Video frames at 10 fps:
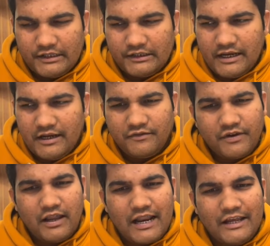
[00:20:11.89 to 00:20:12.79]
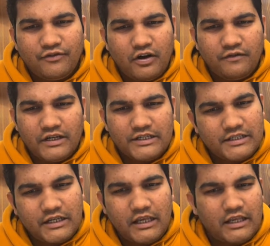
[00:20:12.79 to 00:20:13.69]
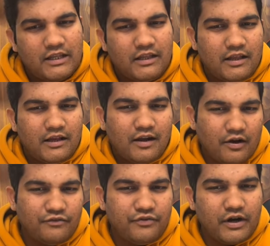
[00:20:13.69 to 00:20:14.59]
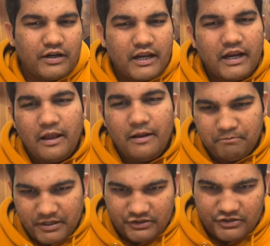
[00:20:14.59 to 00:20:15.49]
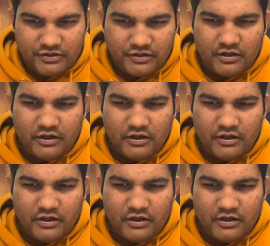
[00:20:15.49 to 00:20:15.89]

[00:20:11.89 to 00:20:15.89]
They live a life of luxury, comfort, and happiness.